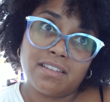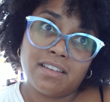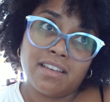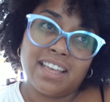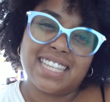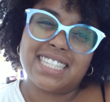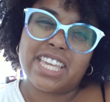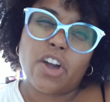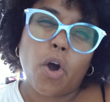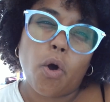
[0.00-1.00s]

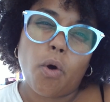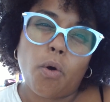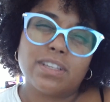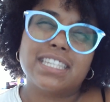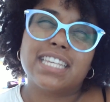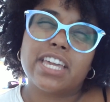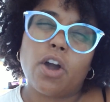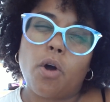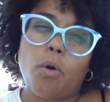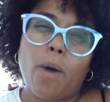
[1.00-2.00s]
Coyaba.
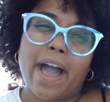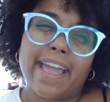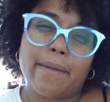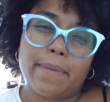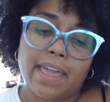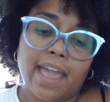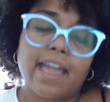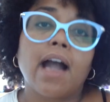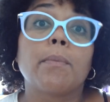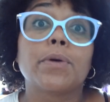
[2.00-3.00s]
I'll
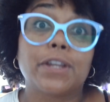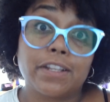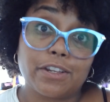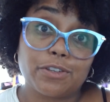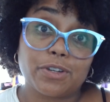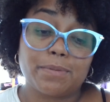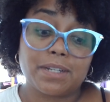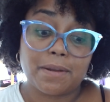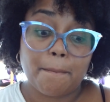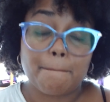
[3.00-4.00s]
put it in the
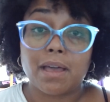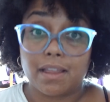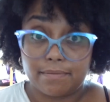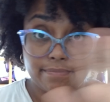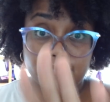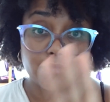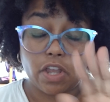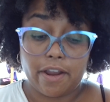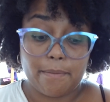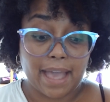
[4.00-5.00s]
description. But
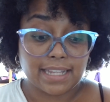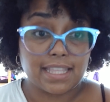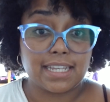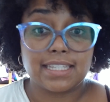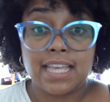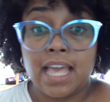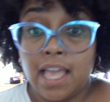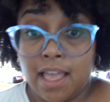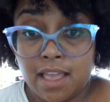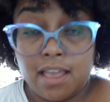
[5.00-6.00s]
sorry, back to this.
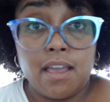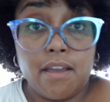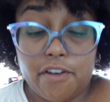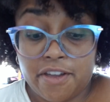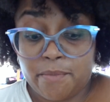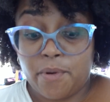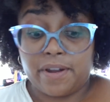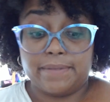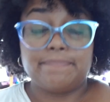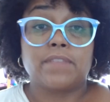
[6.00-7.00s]
Very important.
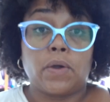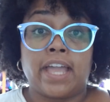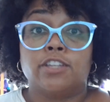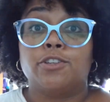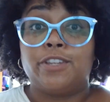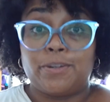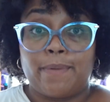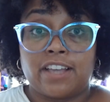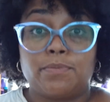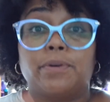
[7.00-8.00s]
Okay, so you need your
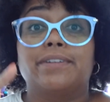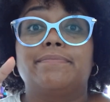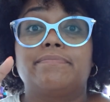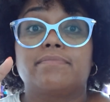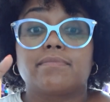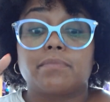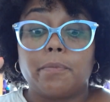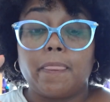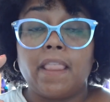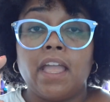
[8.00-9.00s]
passport.
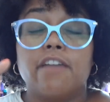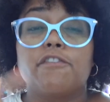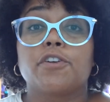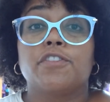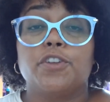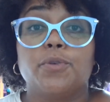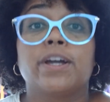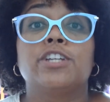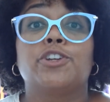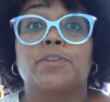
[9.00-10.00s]
If you're in the
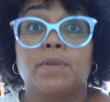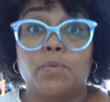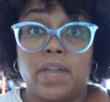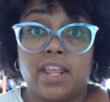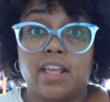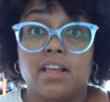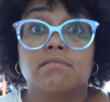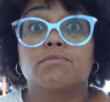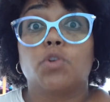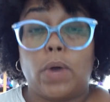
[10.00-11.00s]
U.S., you're going to be waiting
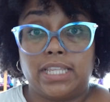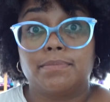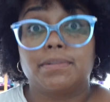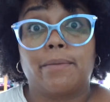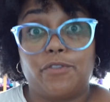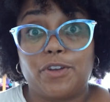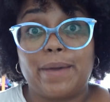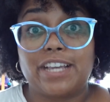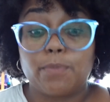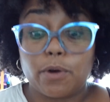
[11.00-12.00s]
quite some time for your
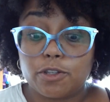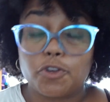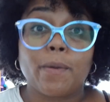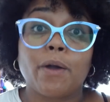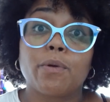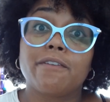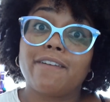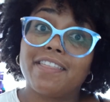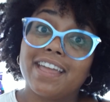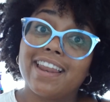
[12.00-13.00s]
passport, so you might want to file
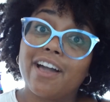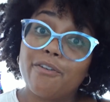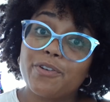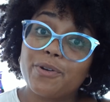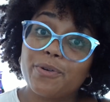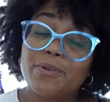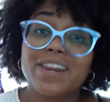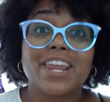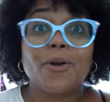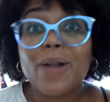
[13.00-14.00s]
that now if you're going to
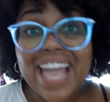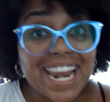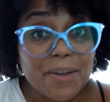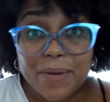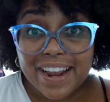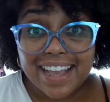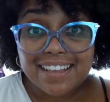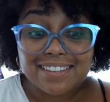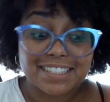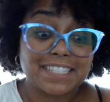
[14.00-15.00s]
Grenada or anywhere else.